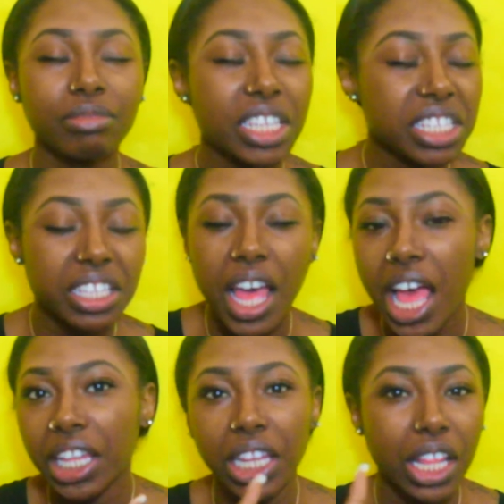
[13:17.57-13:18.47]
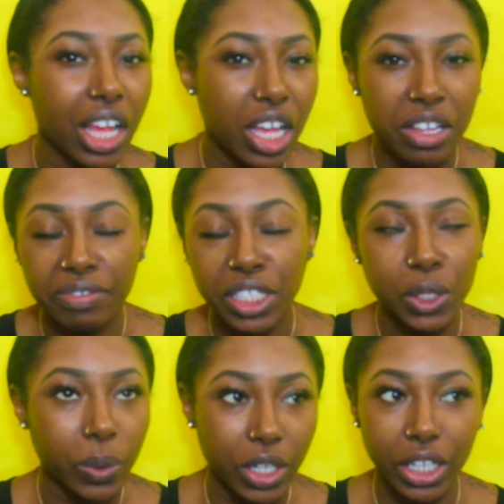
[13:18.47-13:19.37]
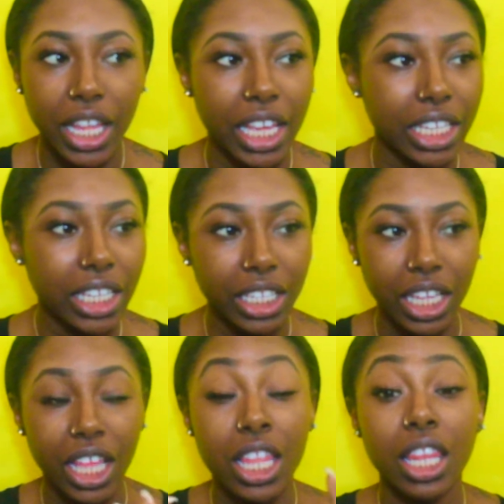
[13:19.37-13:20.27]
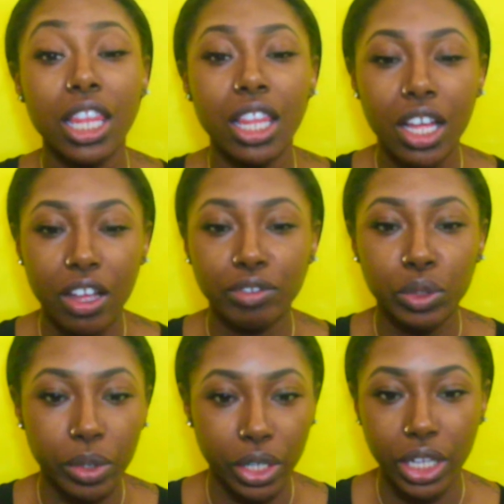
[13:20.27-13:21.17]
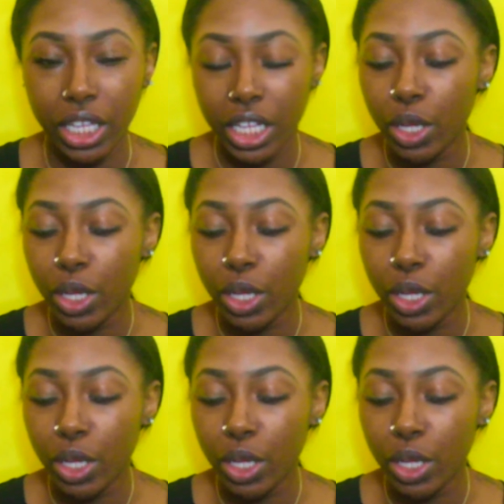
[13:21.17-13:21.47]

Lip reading: This guy loves Twitter. Like, he loves Twitter.